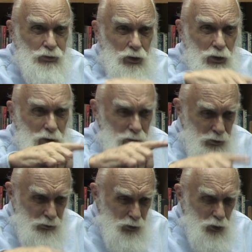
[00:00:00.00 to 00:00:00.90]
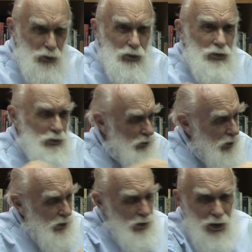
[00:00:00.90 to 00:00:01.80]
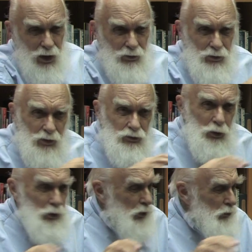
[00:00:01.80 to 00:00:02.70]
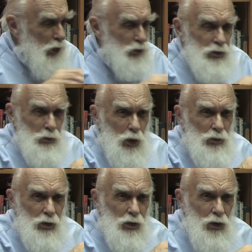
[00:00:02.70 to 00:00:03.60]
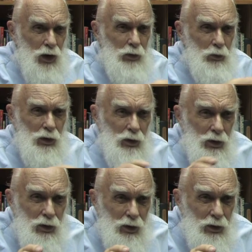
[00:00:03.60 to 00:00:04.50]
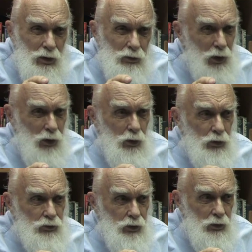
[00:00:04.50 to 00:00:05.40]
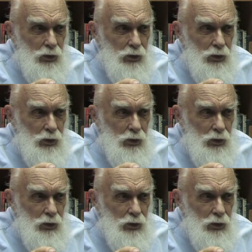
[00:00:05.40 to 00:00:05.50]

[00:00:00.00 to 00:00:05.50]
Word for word: full moons and they've superimposed them over crime records.